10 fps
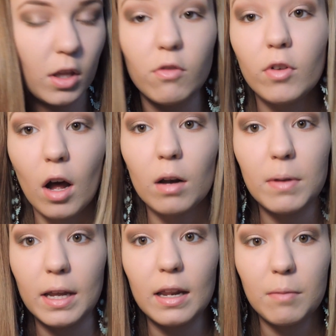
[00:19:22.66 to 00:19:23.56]
You've got to
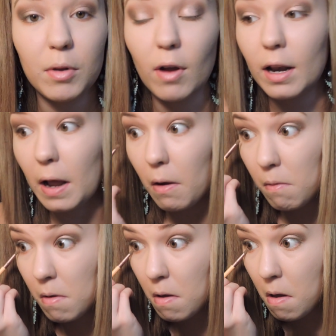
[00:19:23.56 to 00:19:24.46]
be kidding me right now.
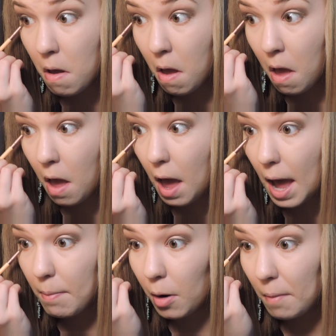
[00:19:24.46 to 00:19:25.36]

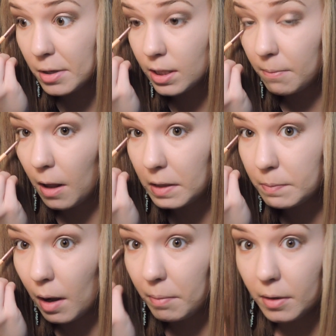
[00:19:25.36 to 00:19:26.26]
I promise I'm not this
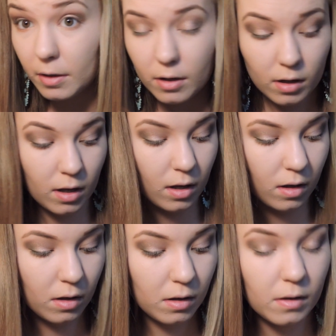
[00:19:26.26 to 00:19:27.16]
popular.
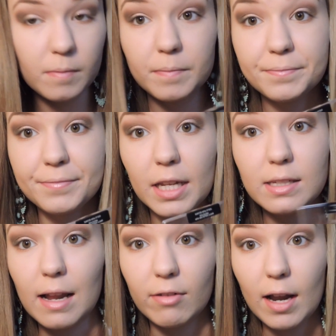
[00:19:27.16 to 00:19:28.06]

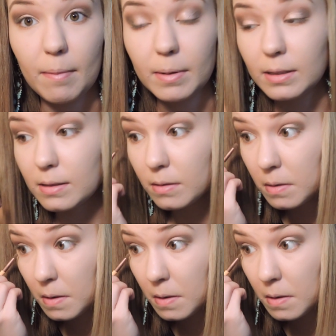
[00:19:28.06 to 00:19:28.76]
This never happens.